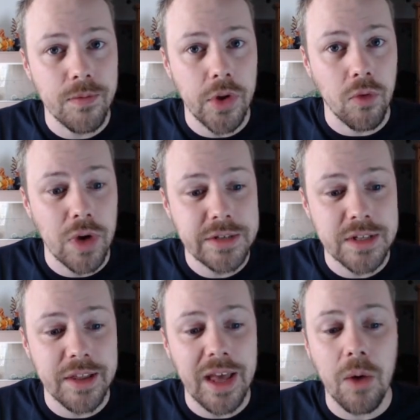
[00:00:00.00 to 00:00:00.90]
you know,
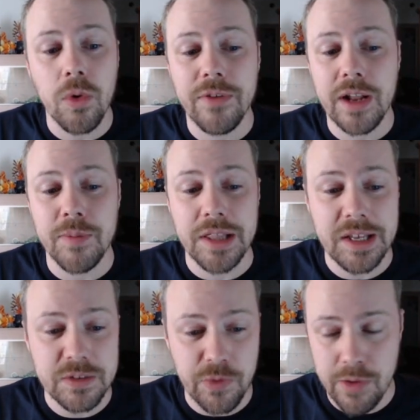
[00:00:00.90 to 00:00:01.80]
recently I would have had them in
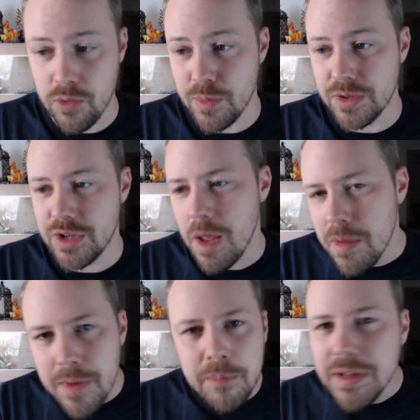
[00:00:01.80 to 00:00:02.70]
least favourite, but Jamie
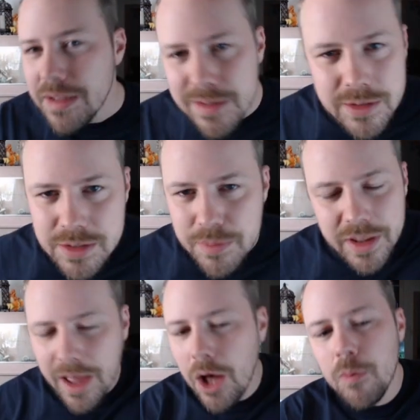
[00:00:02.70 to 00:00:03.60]
made me listen to some of
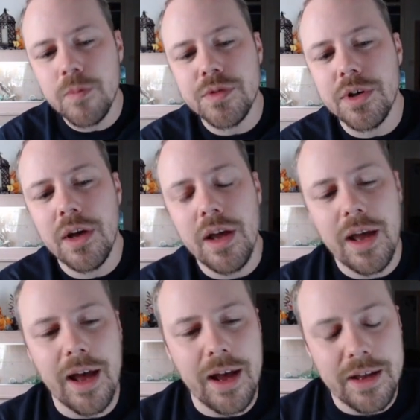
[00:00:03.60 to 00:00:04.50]
the albums,
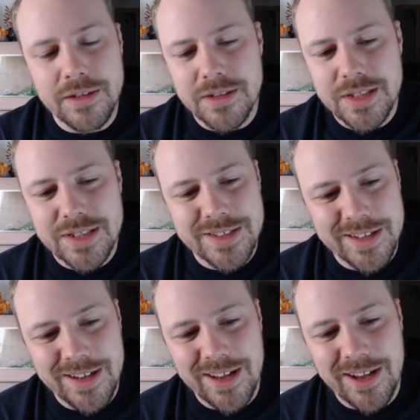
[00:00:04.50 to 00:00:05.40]
and
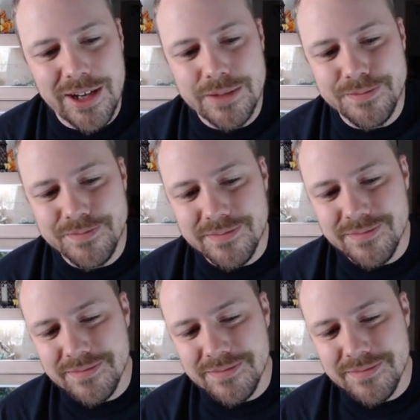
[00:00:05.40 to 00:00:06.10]
um,